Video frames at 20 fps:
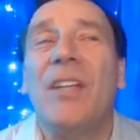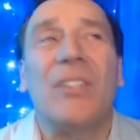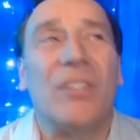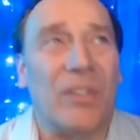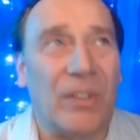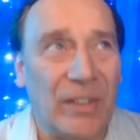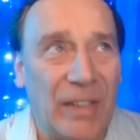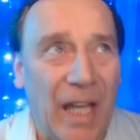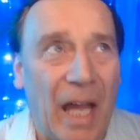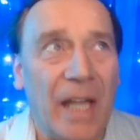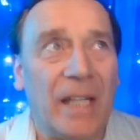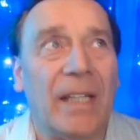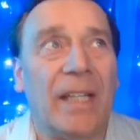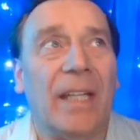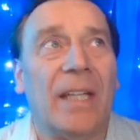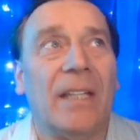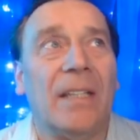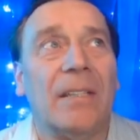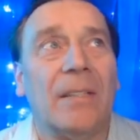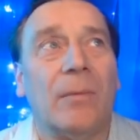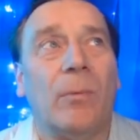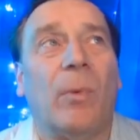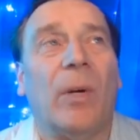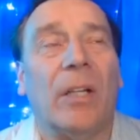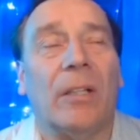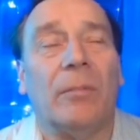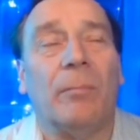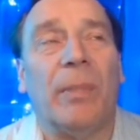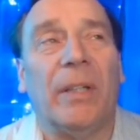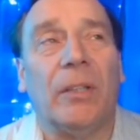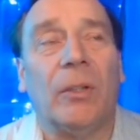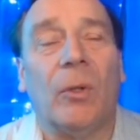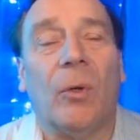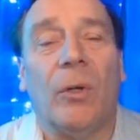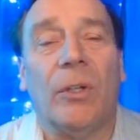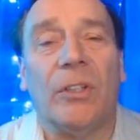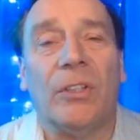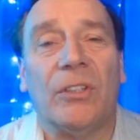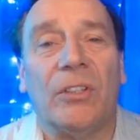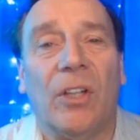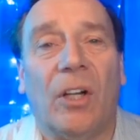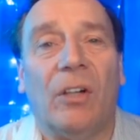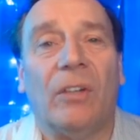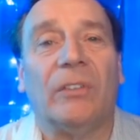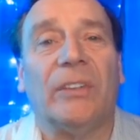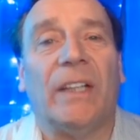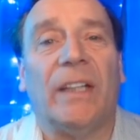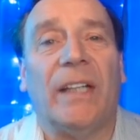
so that is what Bitcoin solved,